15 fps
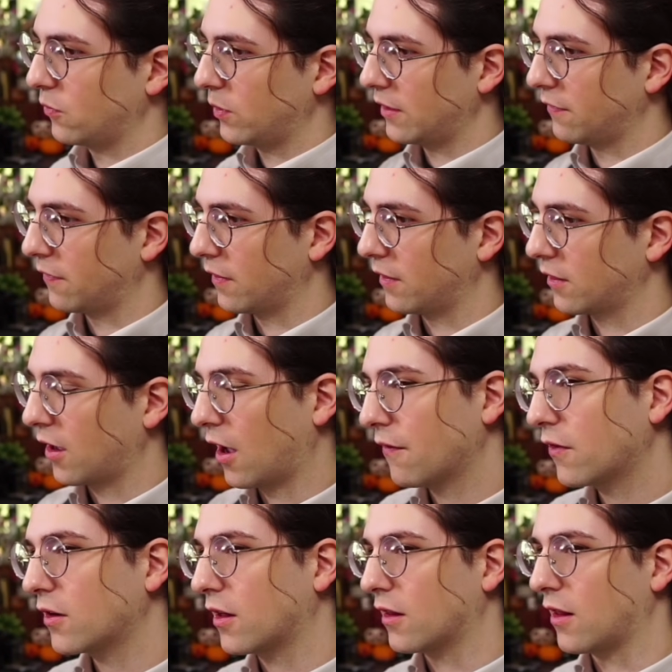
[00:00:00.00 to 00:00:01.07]
We've
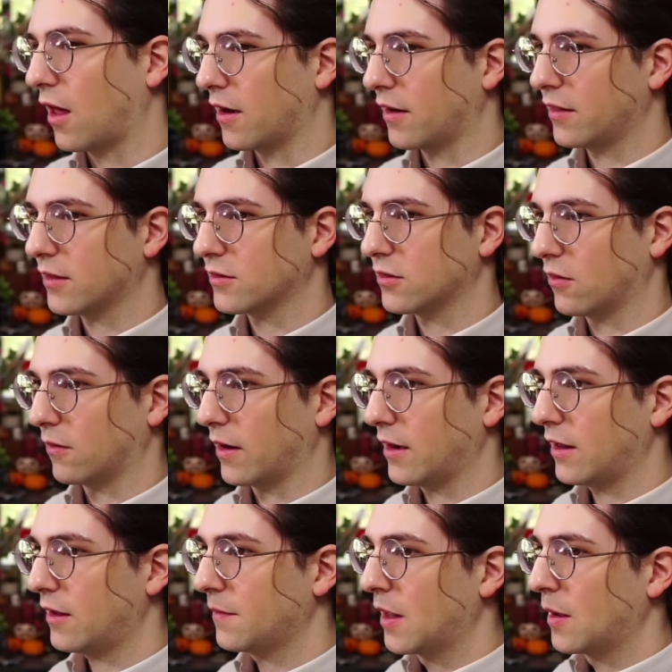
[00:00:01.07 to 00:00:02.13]
covered a lot of this
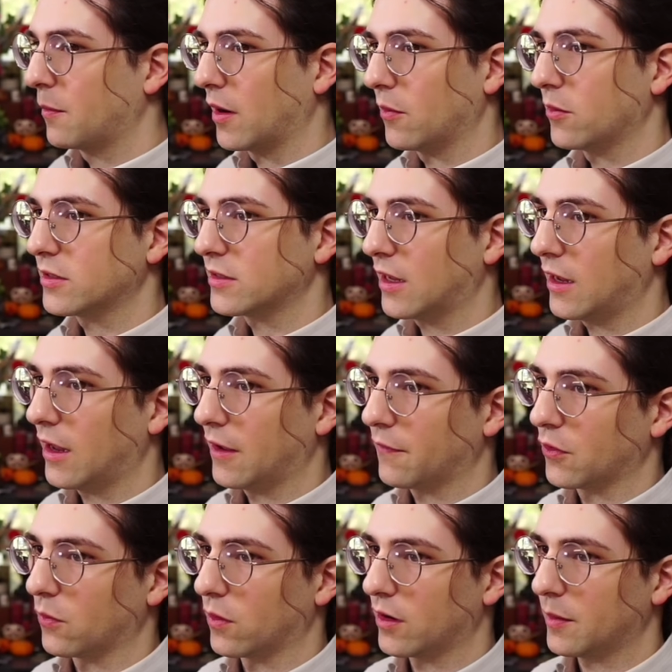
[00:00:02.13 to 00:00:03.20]
already, but I will say if
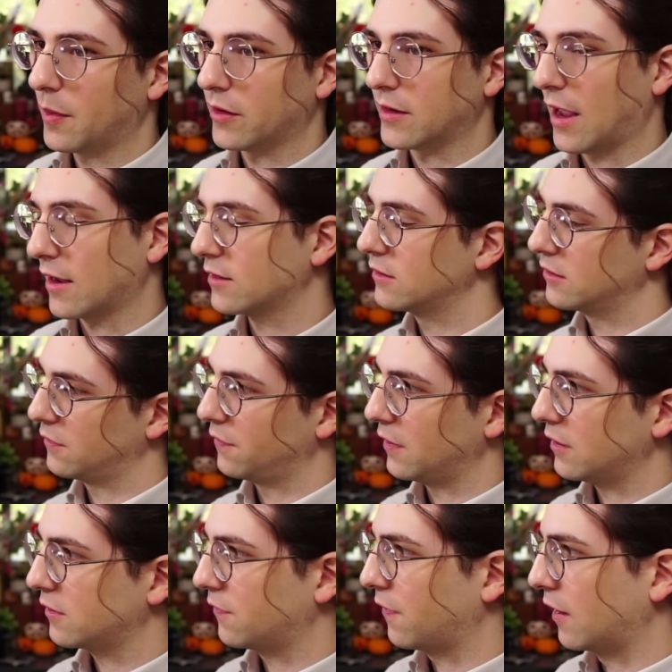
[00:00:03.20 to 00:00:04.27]
you're worried about taxes and
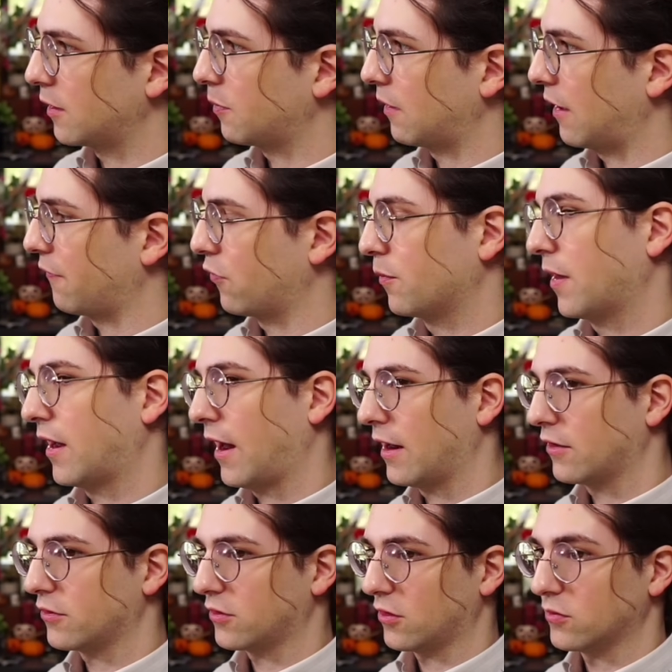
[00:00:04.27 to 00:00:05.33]
fees, find a platform that
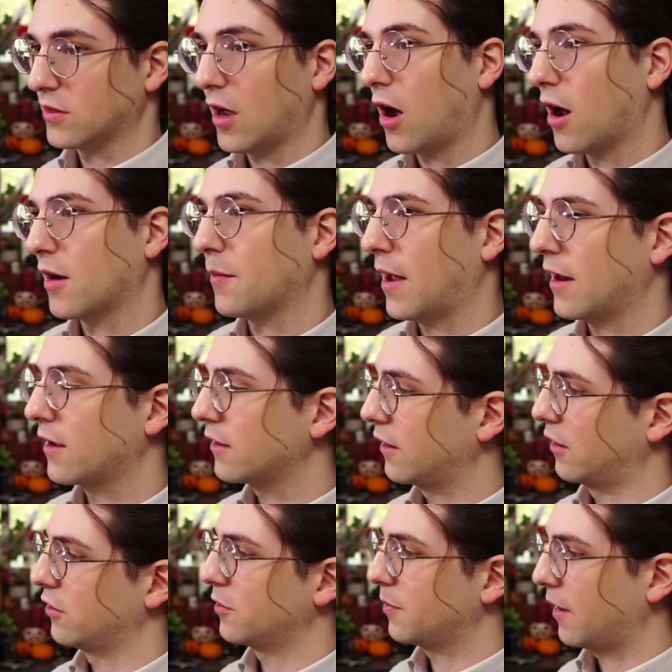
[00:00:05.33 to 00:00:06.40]
handles those automatically
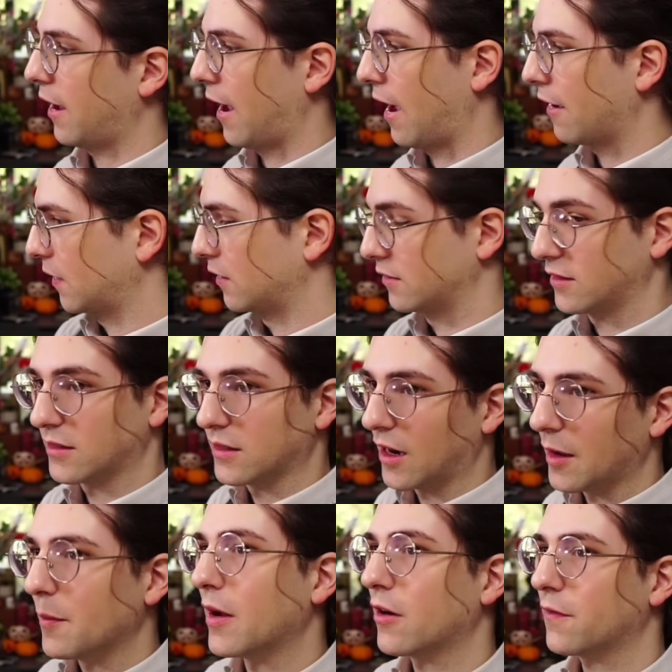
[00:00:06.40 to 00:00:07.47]
on your behalf, because it's a
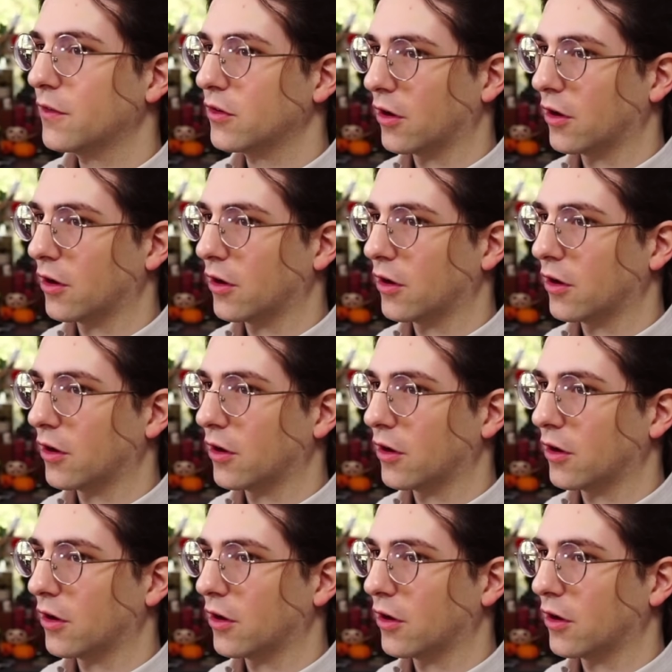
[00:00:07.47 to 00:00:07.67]
nightmare if you